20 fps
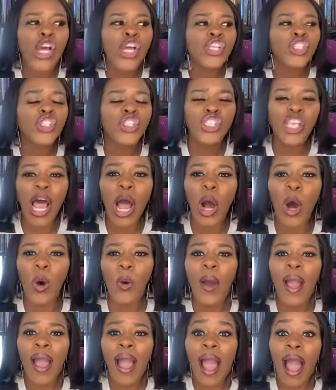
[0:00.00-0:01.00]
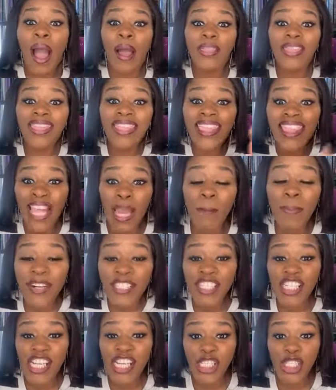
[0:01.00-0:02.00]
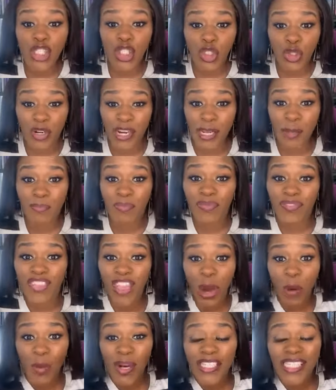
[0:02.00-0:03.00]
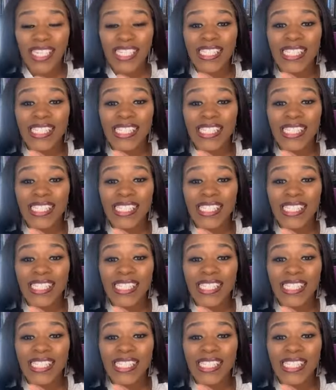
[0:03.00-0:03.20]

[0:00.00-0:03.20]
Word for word: So, Liberty Street, there was a